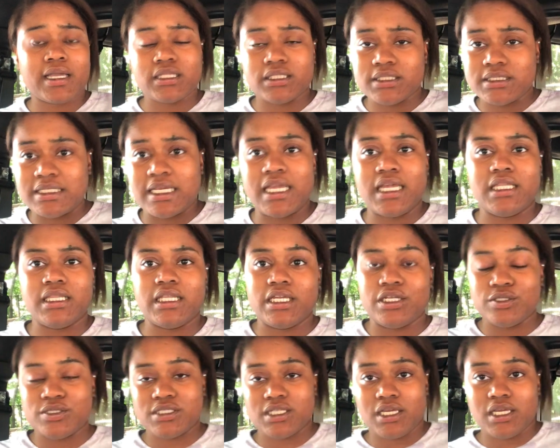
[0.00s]
in the day they
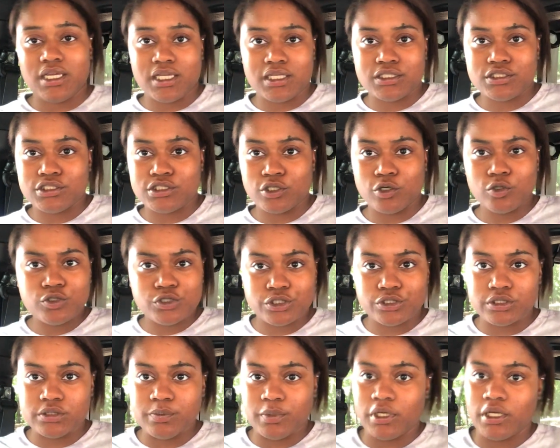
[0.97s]
used to hit
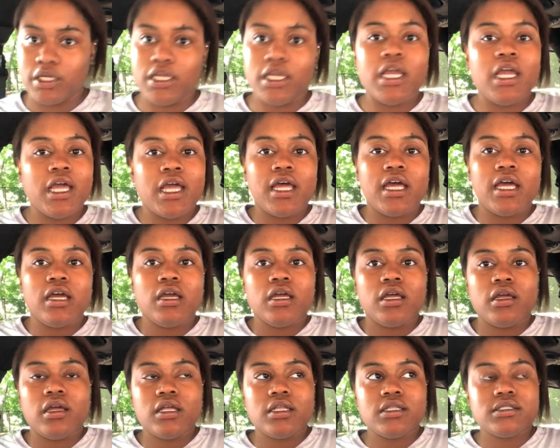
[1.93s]
soldiers, but
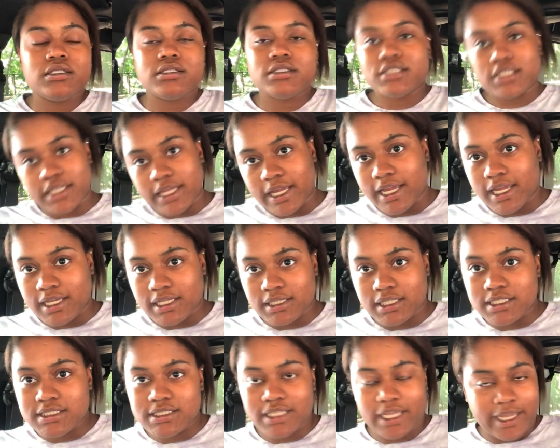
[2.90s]
today in
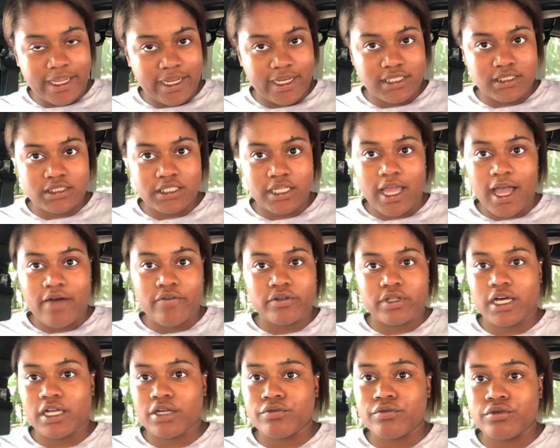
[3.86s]
this age they have a
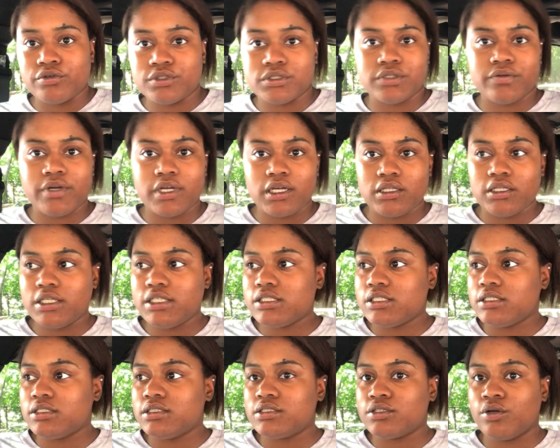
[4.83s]
lot of rules and
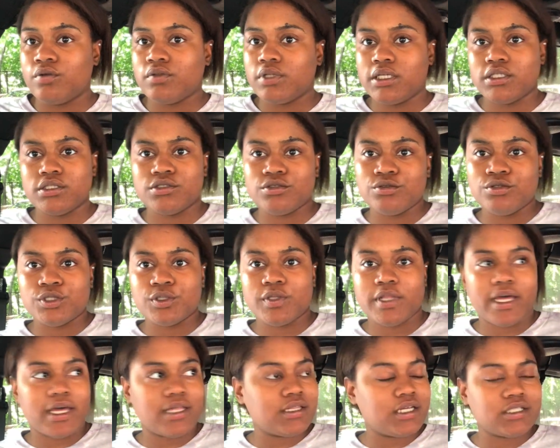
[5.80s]
regulations. So if they do
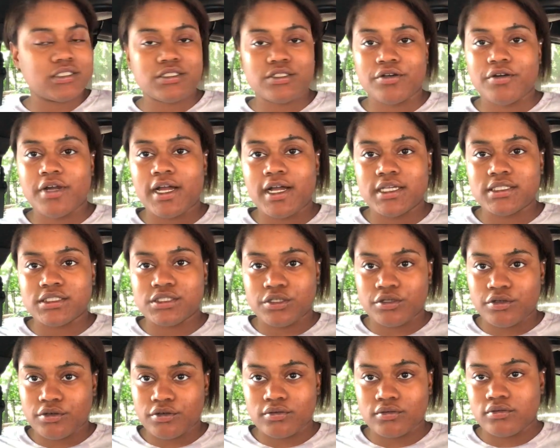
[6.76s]
that, that's their ass.
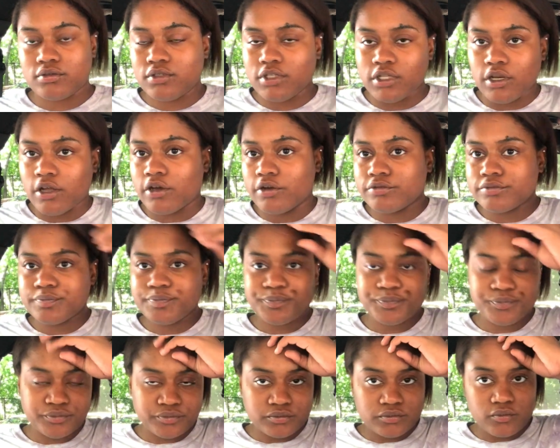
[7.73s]
They're, you know,
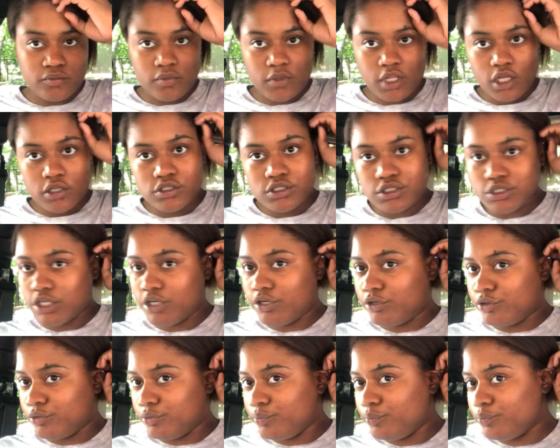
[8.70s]

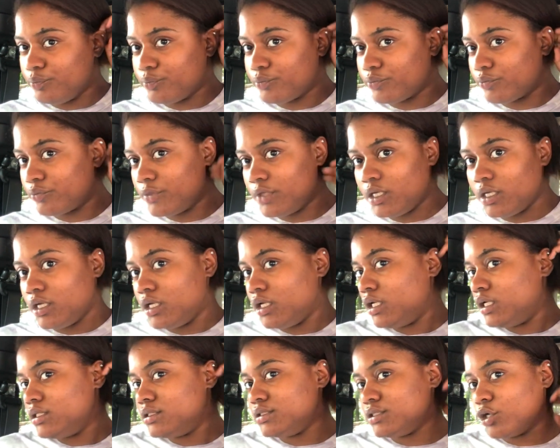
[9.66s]
so
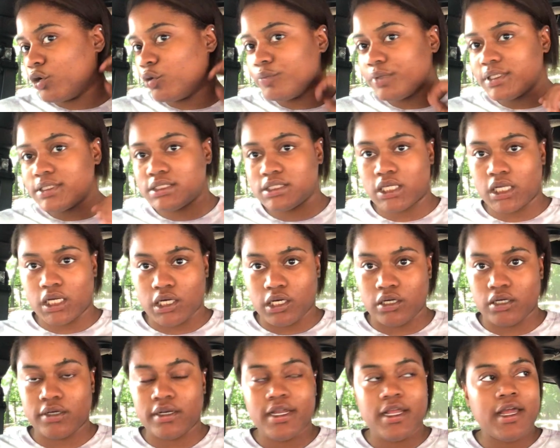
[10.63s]
don't be
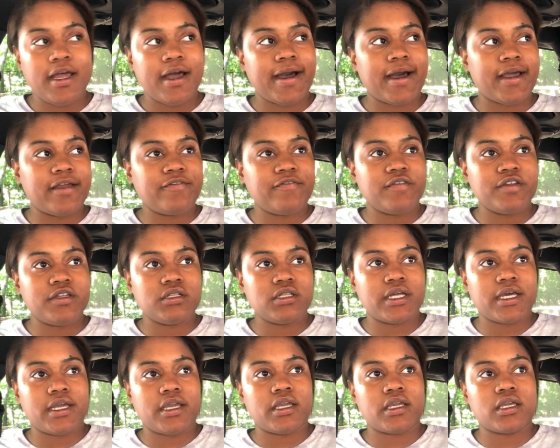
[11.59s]
scared. I feel
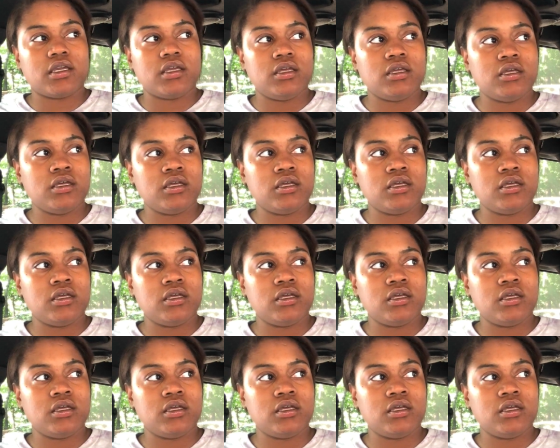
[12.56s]
like